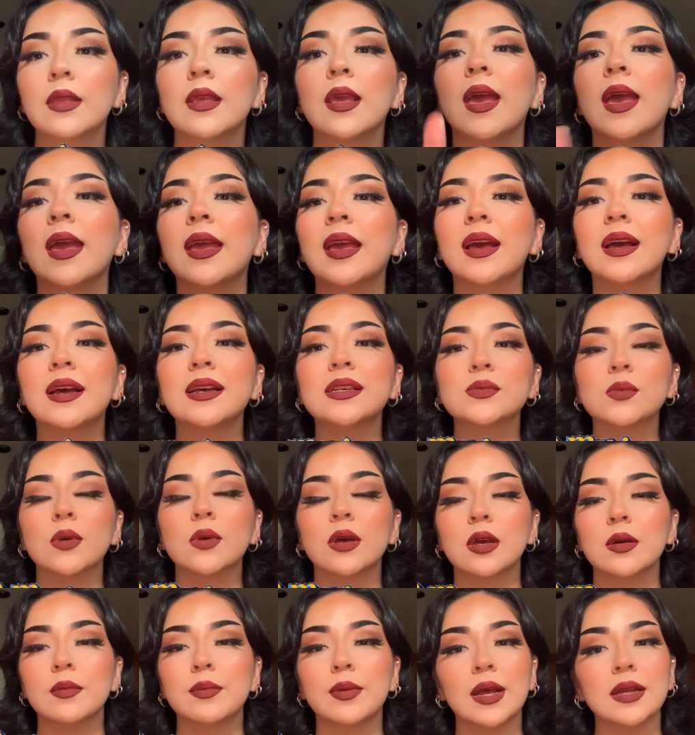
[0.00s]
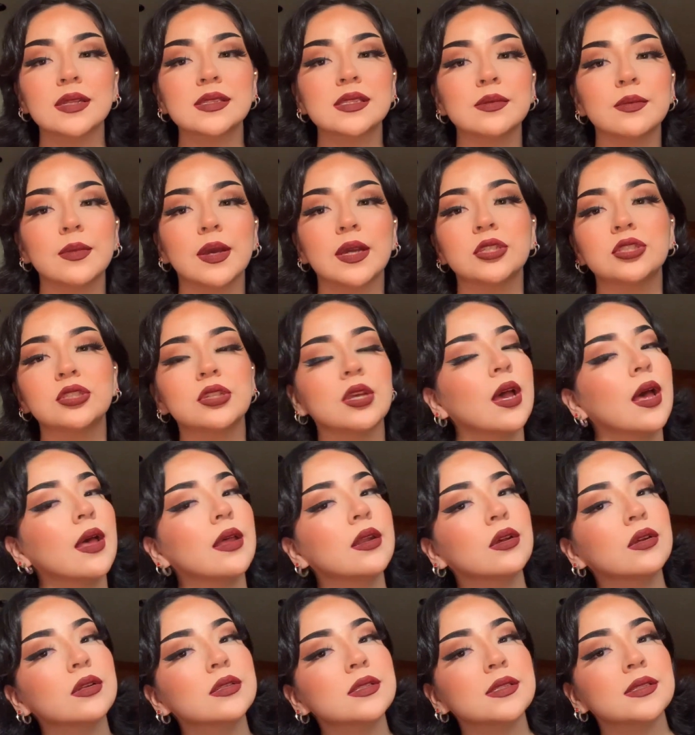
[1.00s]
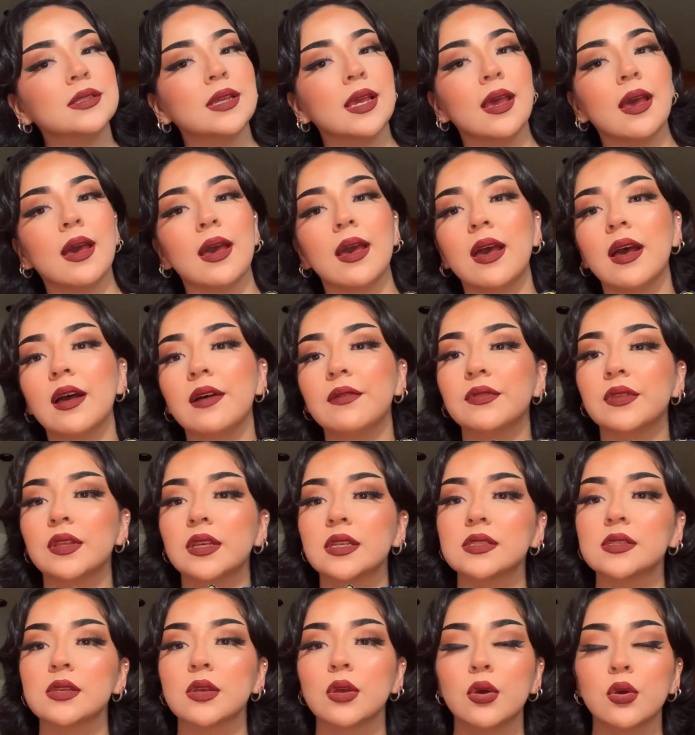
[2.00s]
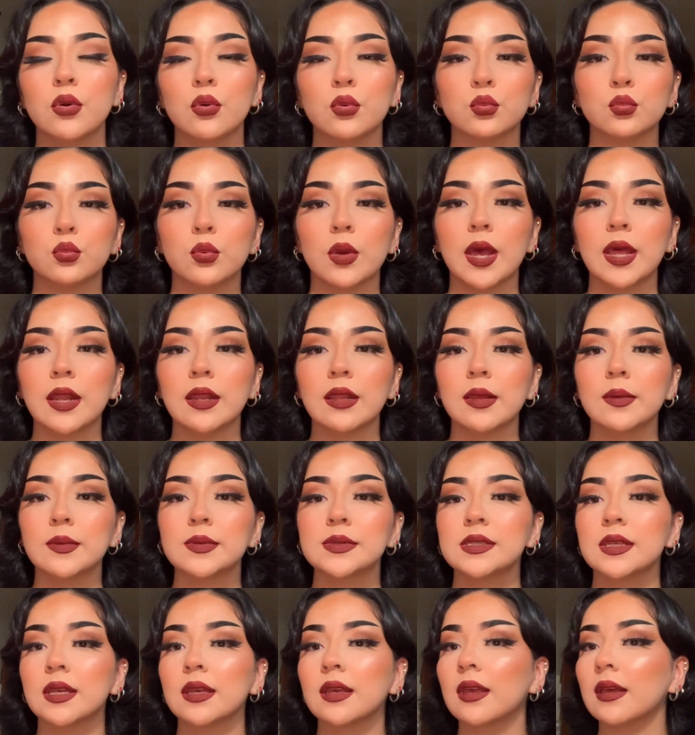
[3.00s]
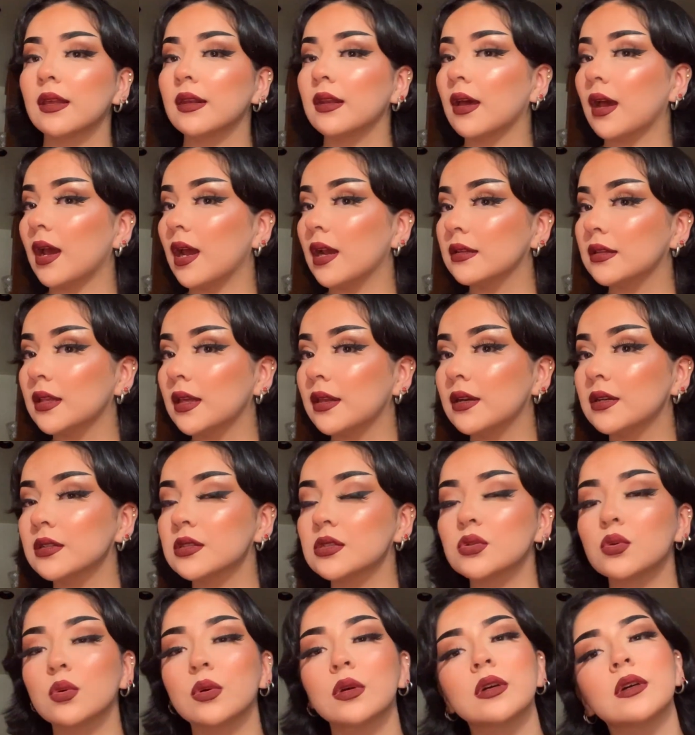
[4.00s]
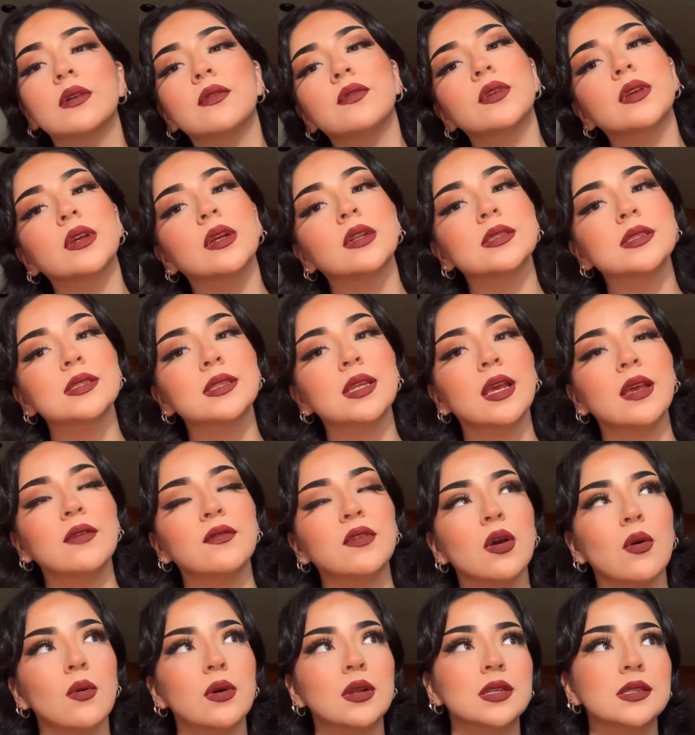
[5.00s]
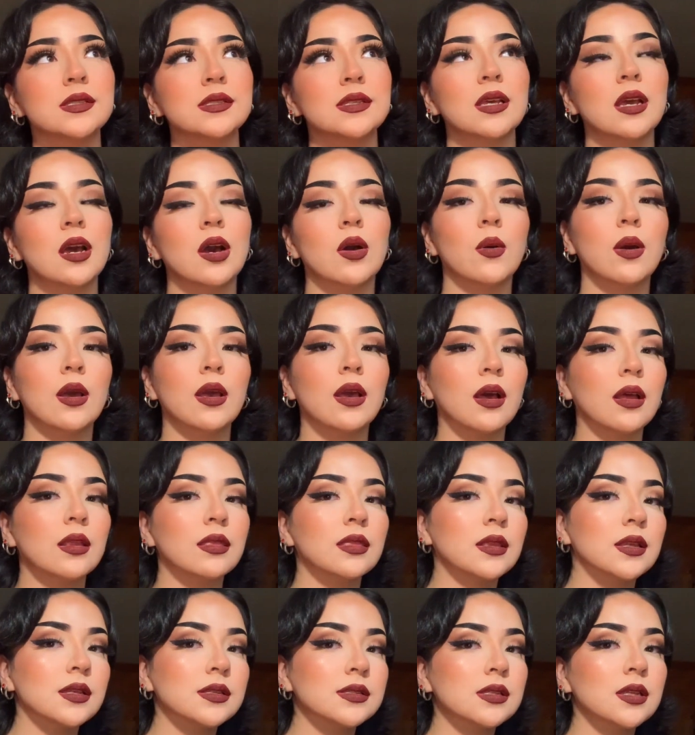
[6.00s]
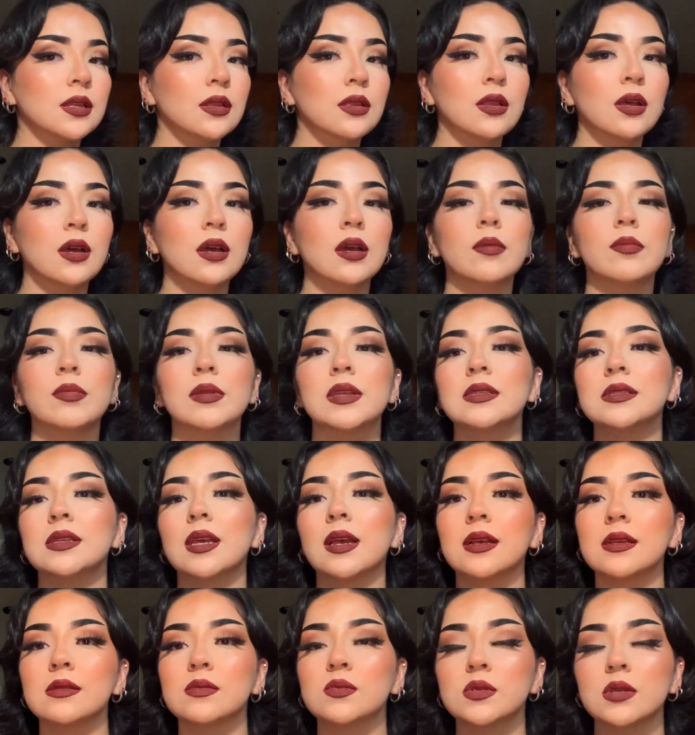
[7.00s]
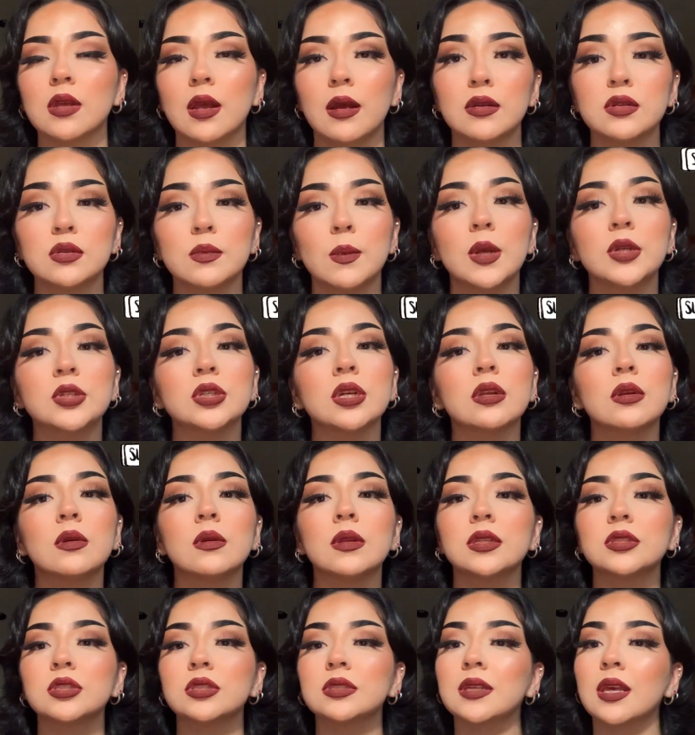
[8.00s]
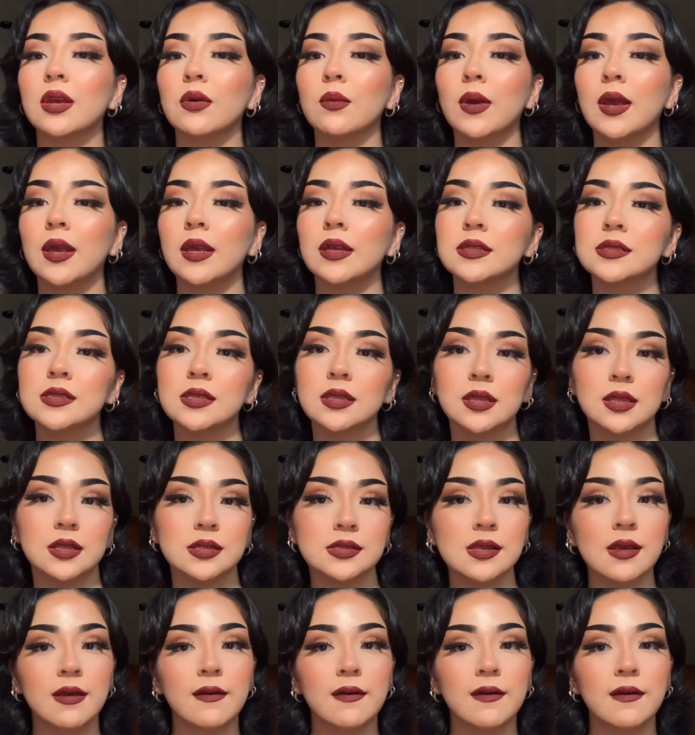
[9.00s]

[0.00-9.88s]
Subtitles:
Hey guys, welcome back to my channel. Today I have this red lipstick and eyeliner tutorial for y'all today. If y'all want to see how I got this look, please like and subscribe to my channel. Let's just get right into this